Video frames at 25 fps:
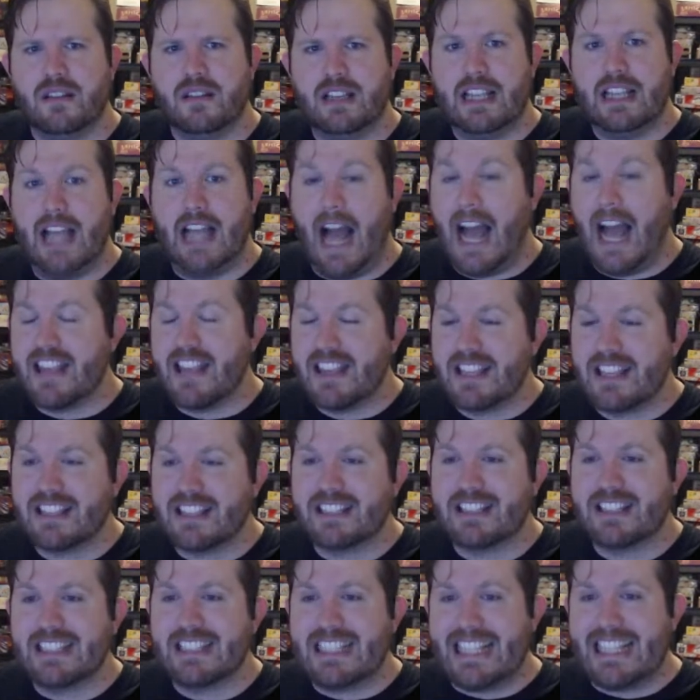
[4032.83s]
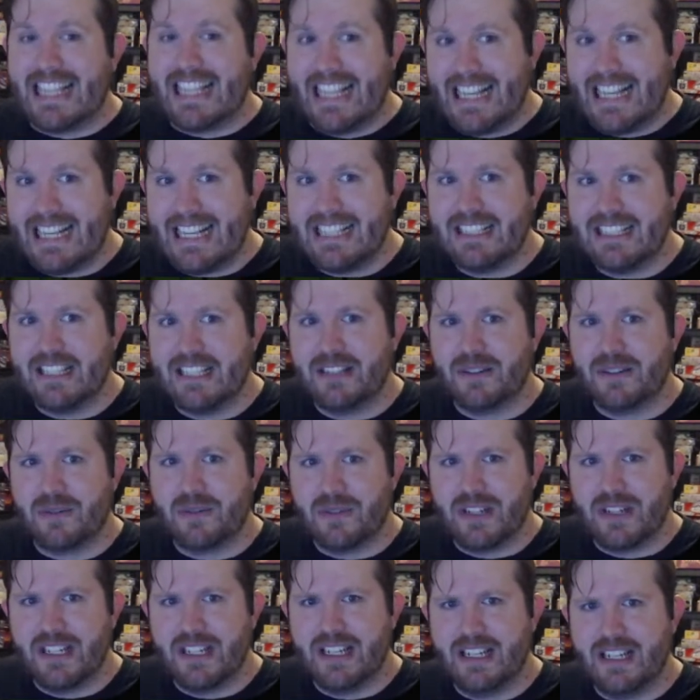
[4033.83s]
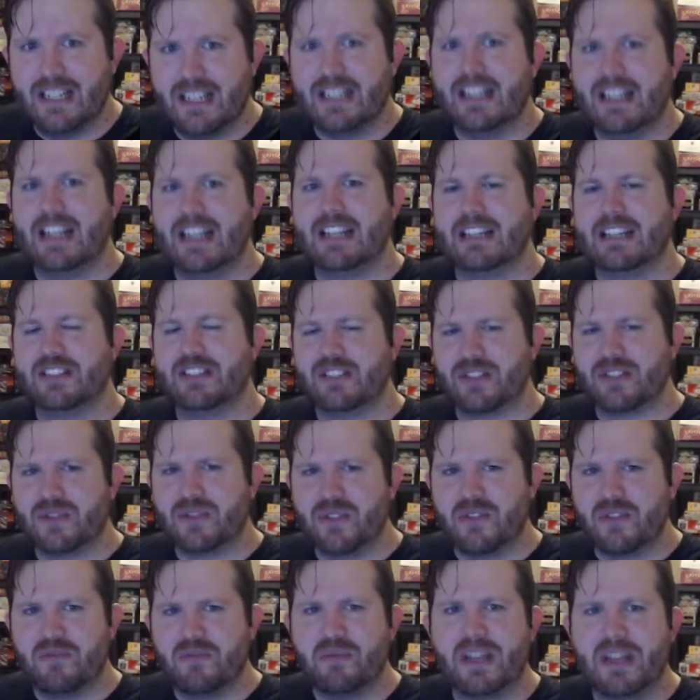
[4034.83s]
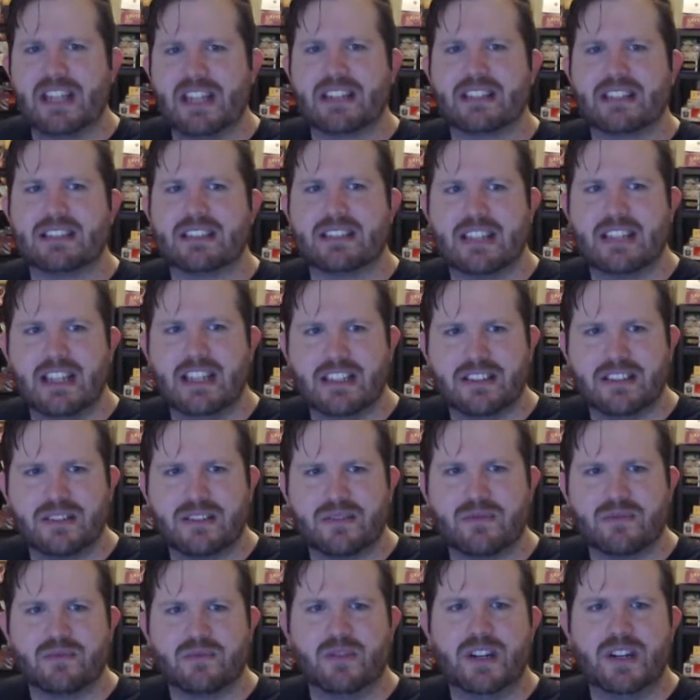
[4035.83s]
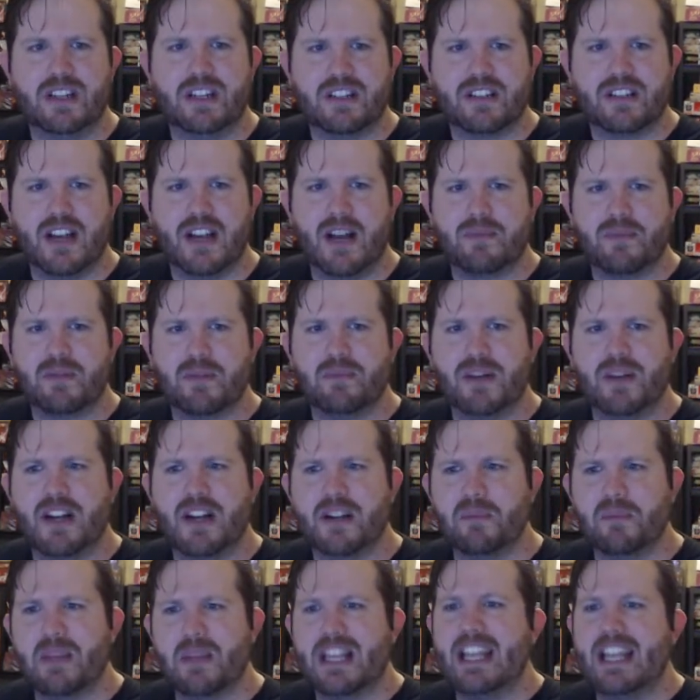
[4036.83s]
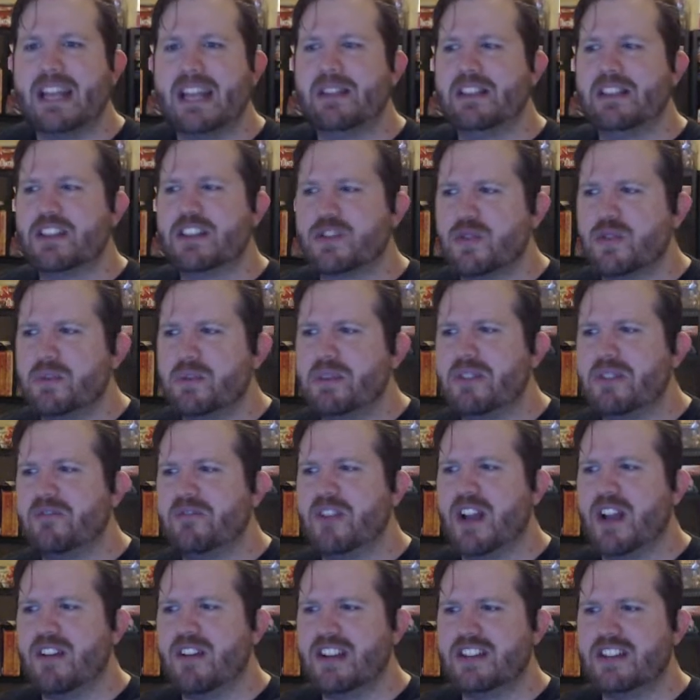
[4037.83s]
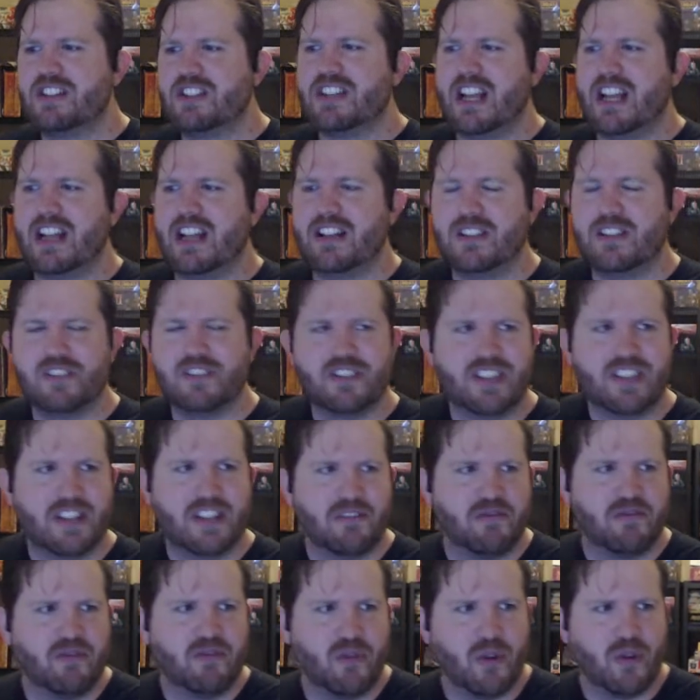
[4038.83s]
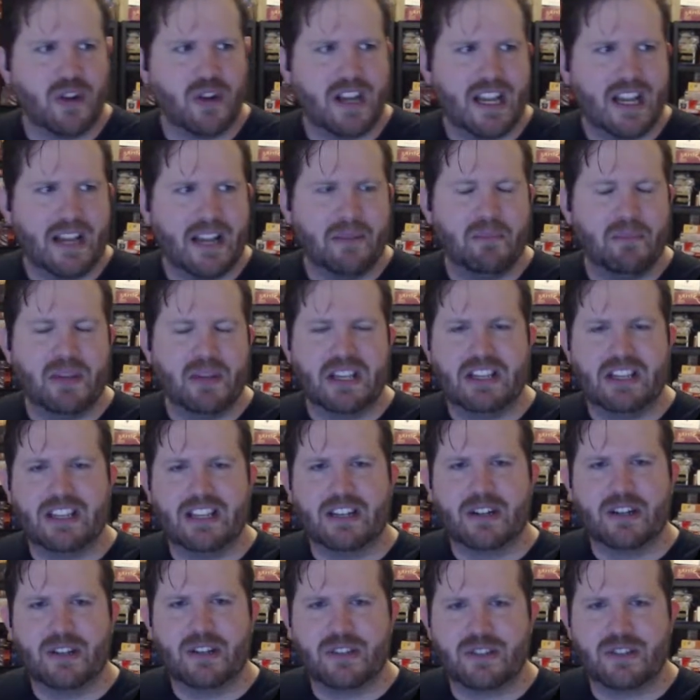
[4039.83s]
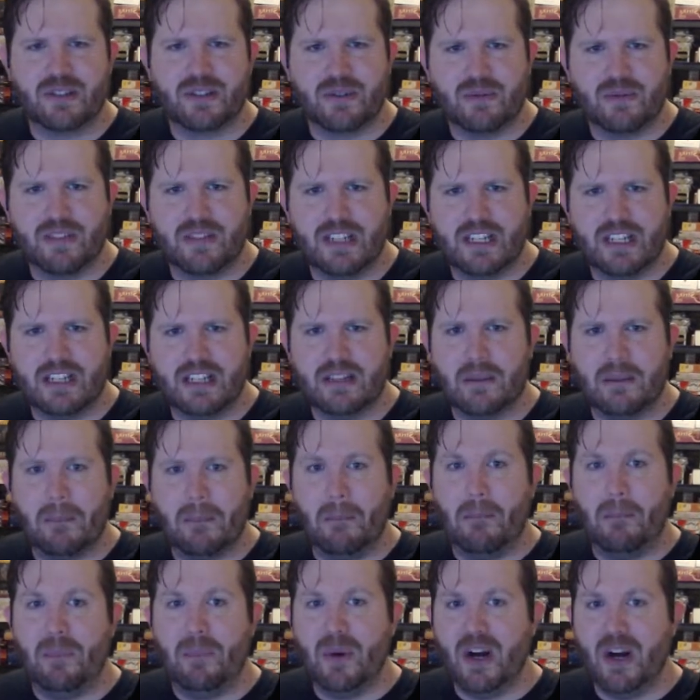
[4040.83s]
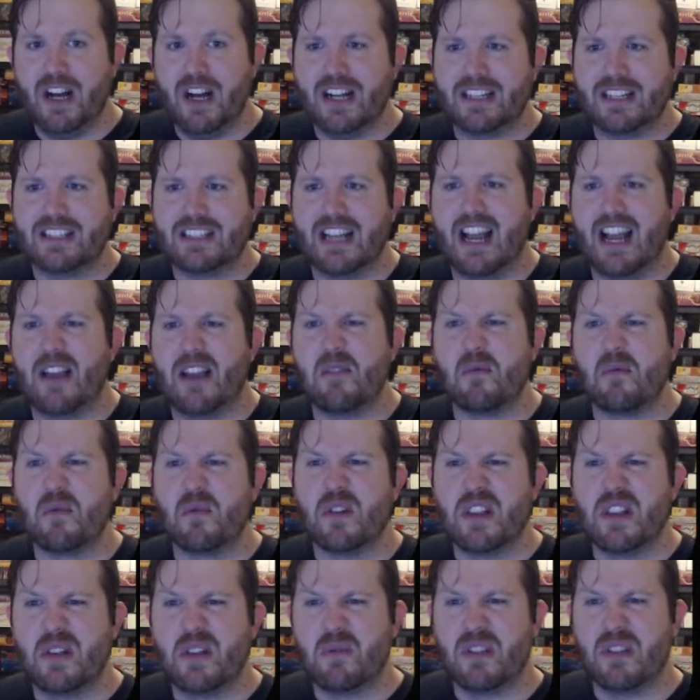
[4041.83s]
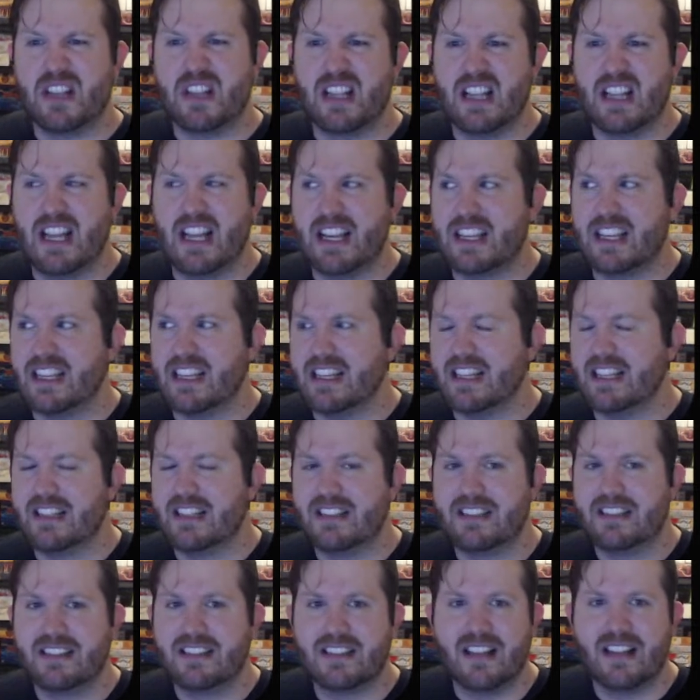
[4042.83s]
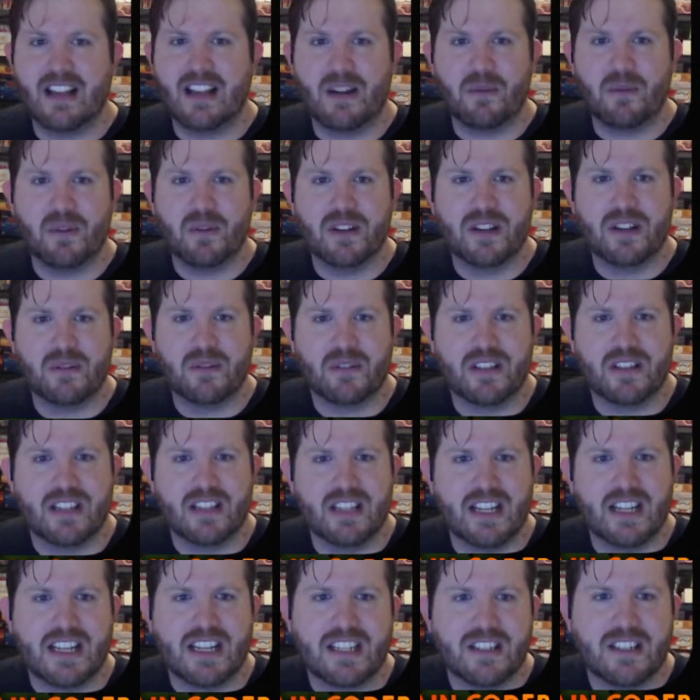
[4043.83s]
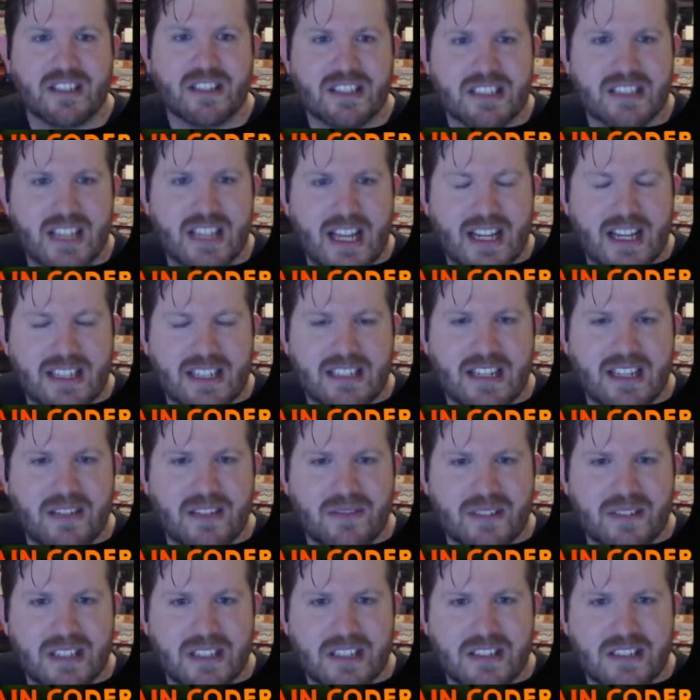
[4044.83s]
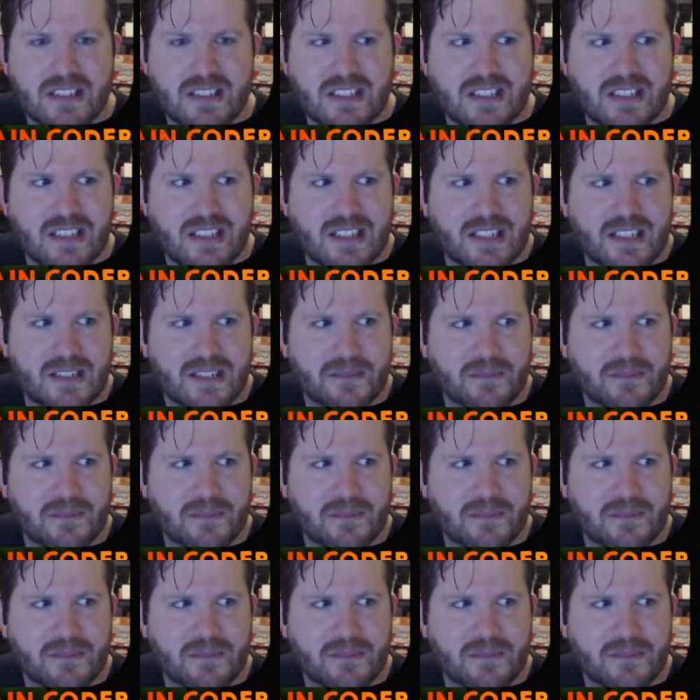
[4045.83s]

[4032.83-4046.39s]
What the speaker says: I think this is easy to read, and it just sort of makes sense reading top to bottom. This would be very challenging for a beginner to read, but I really like it. I really like your stack definition here.